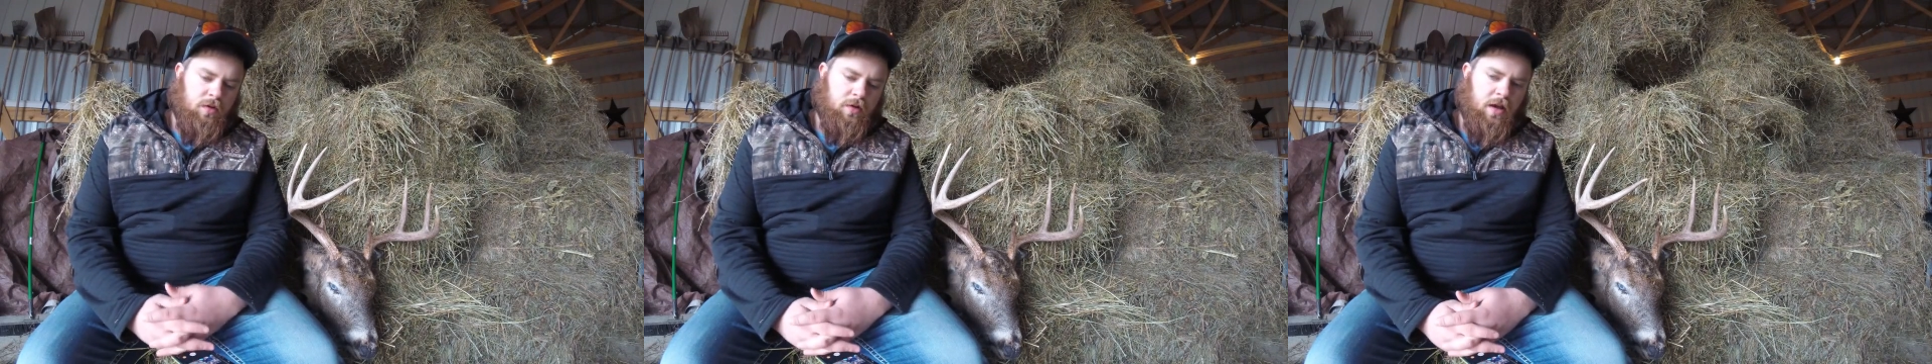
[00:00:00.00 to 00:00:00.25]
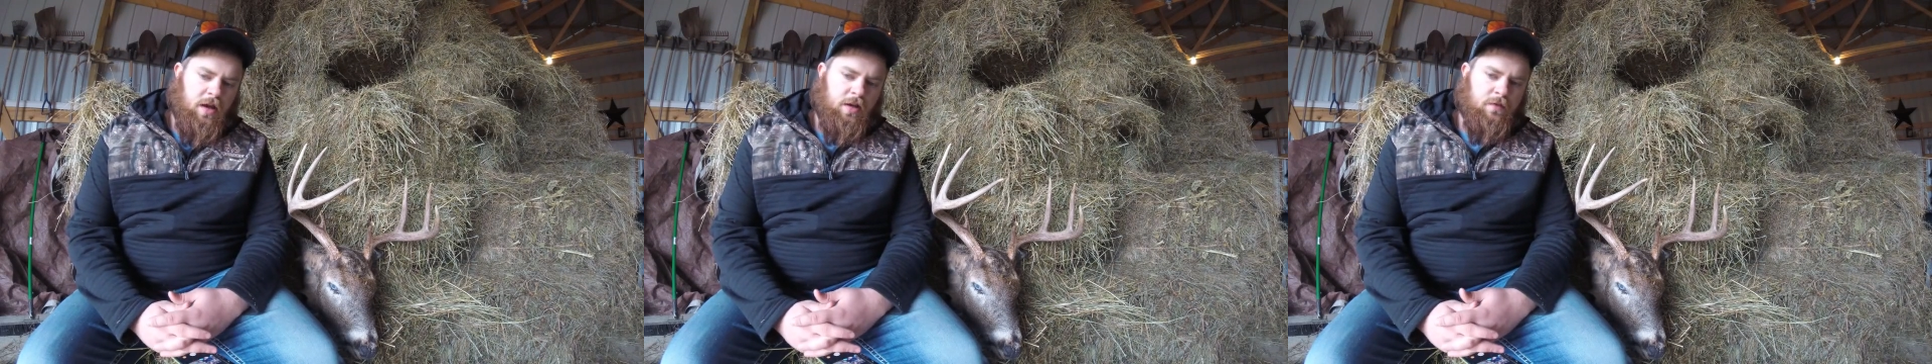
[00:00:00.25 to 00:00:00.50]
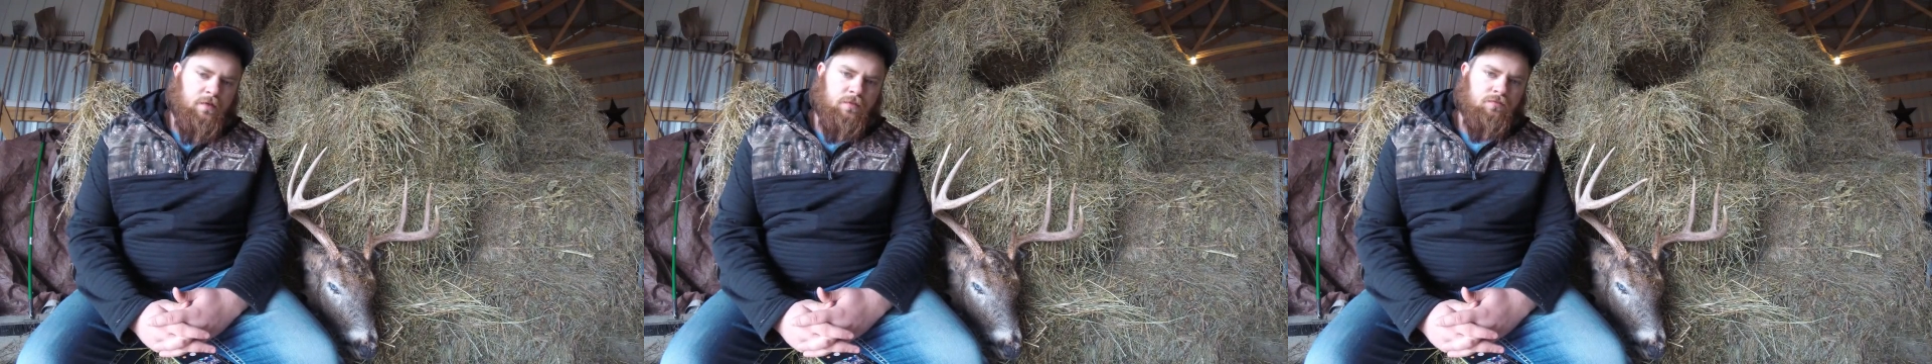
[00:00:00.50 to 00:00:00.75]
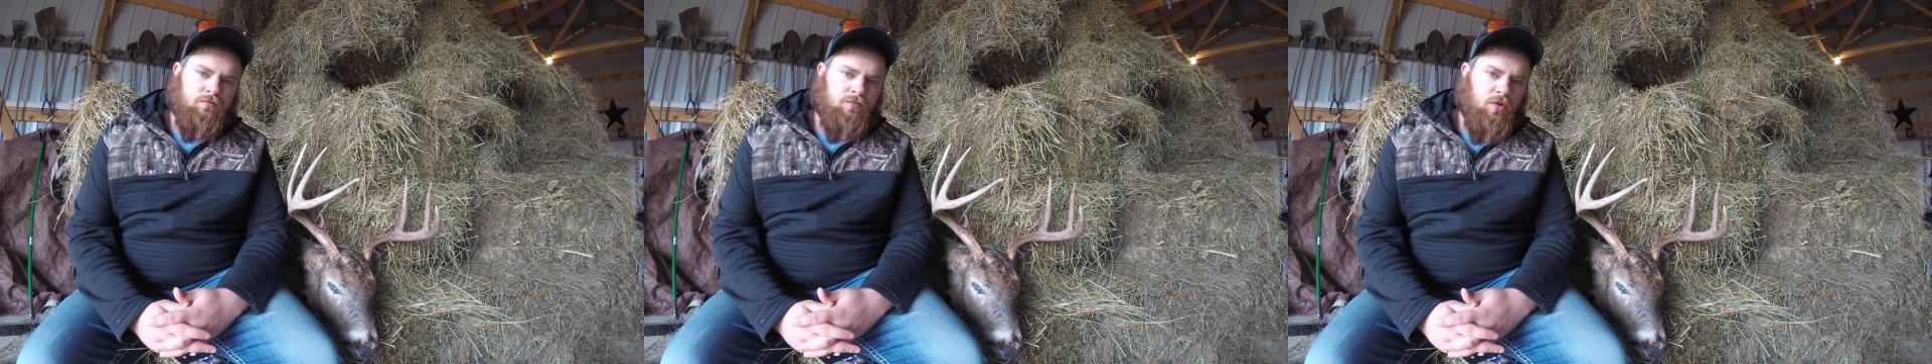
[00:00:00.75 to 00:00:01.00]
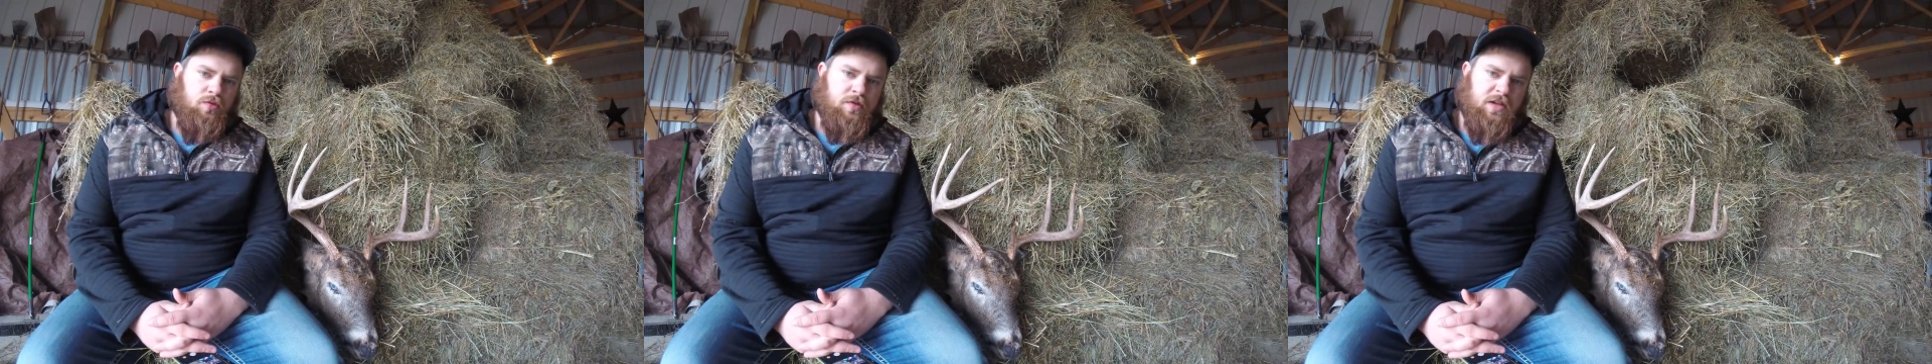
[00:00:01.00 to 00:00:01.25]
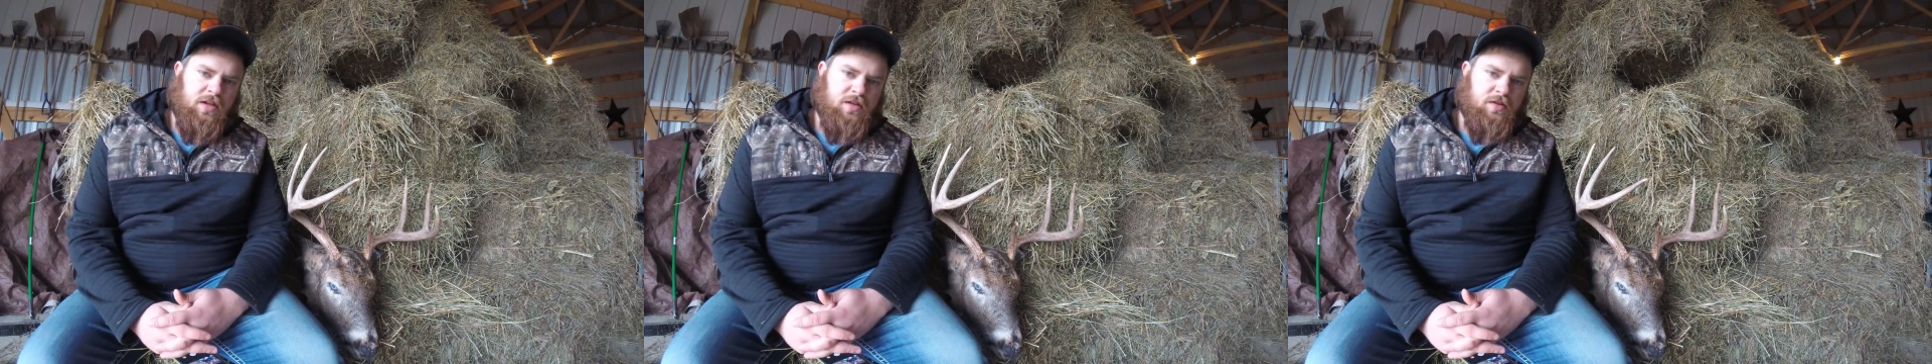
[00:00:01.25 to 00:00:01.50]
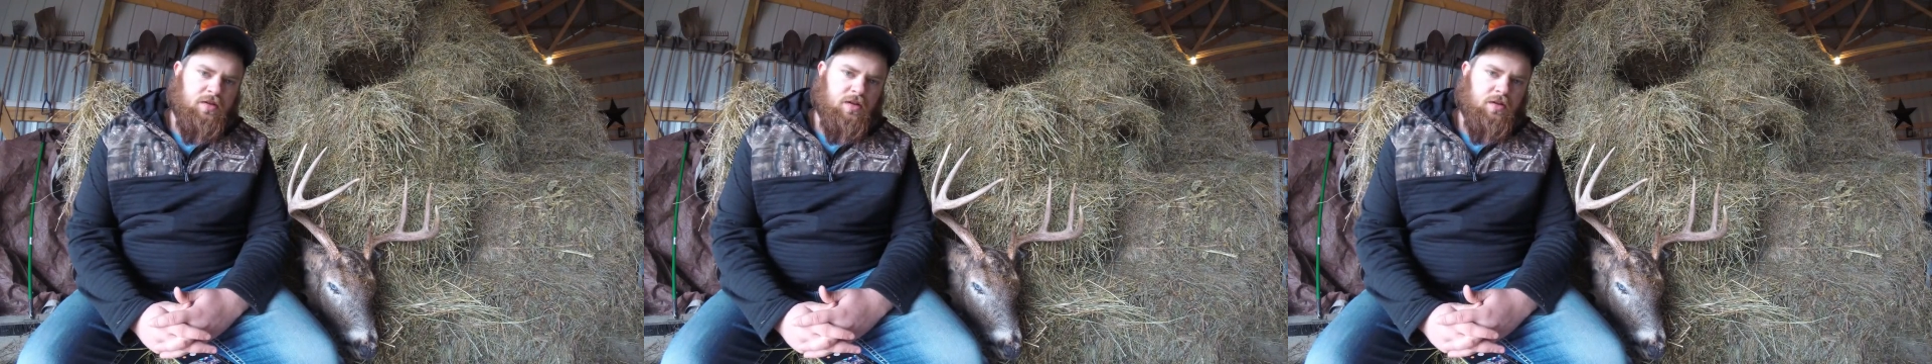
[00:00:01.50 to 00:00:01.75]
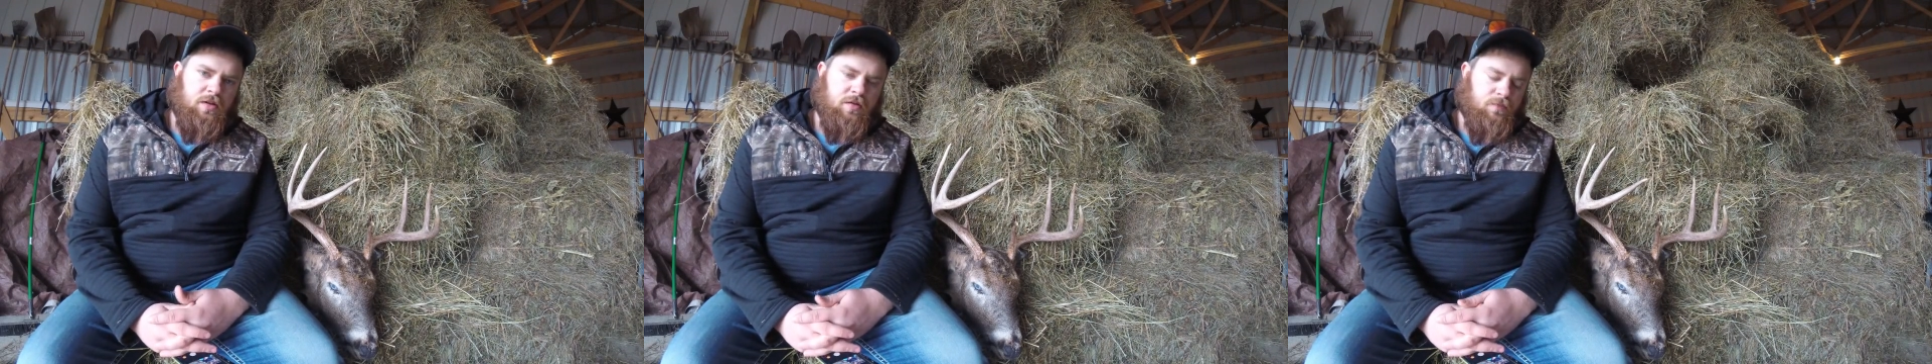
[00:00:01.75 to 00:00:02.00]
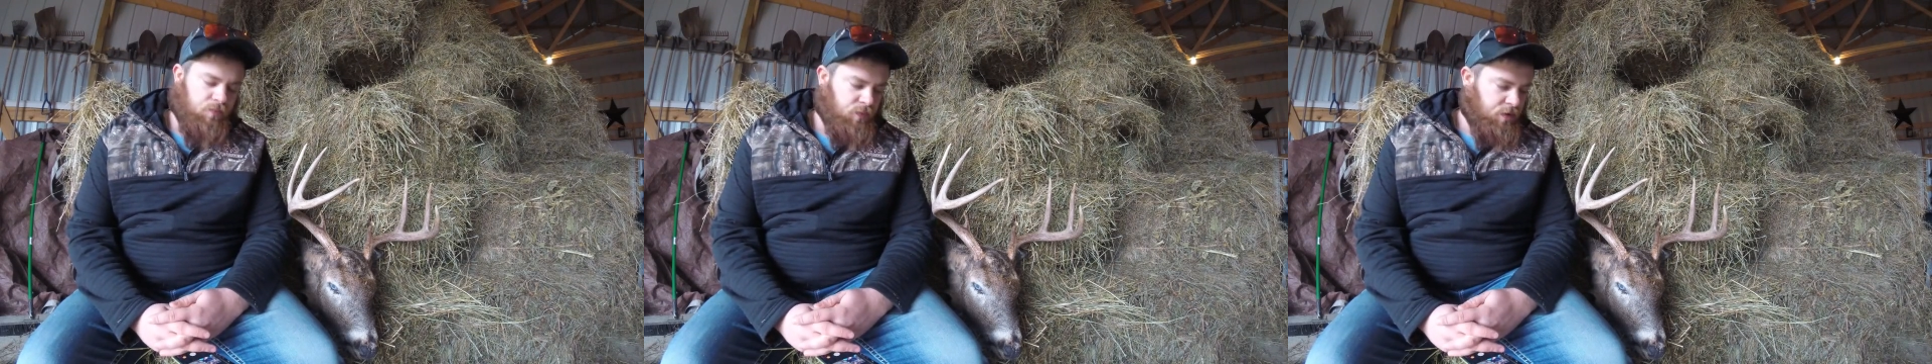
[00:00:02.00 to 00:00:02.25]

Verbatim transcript: not even two seconds later